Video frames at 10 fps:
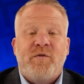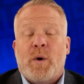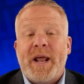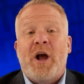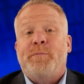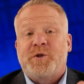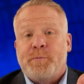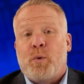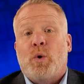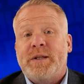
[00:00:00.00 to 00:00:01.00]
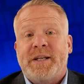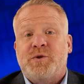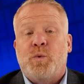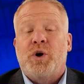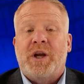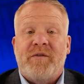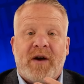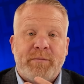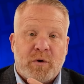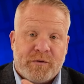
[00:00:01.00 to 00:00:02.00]
you want to help support this work, if
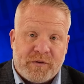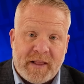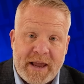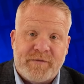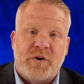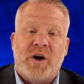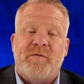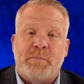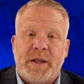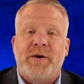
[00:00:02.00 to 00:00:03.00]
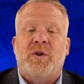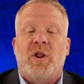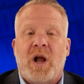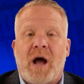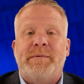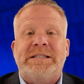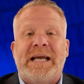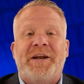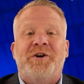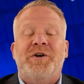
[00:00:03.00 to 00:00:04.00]
I'm your flavor of political
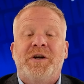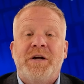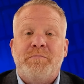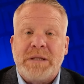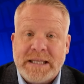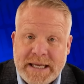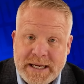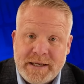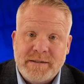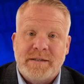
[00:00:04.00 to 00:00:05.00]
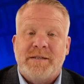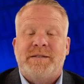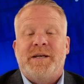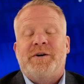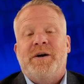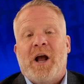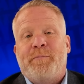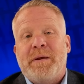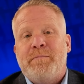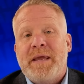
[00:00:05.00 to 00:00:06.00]
commentator, please consider
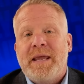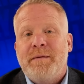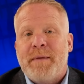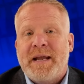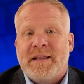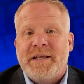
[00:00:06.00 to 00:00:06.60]
helping me make